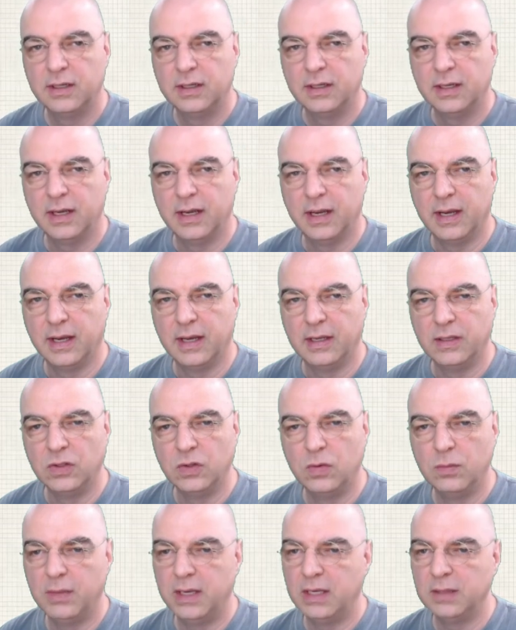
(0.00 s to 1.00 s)
and
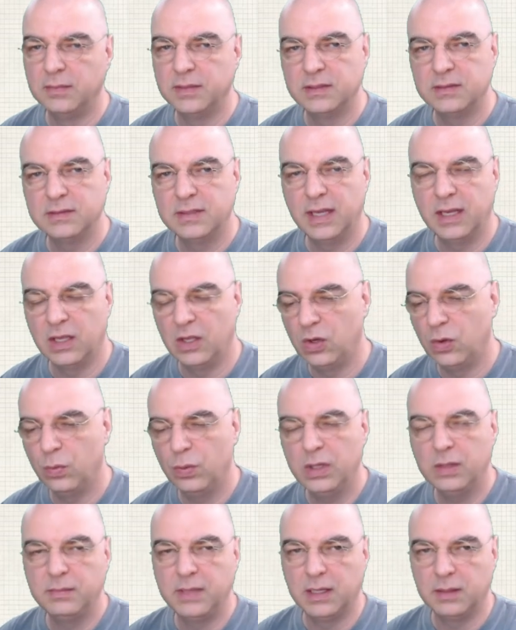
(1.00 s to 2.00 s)
you made a mistake, and you
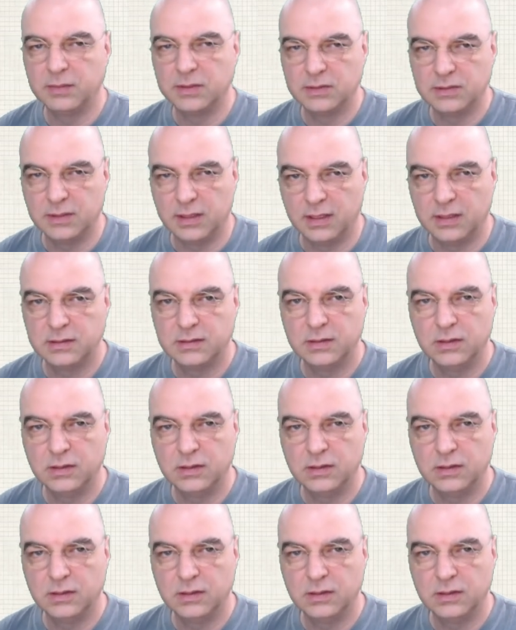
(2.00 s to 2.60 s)
will make mistakes,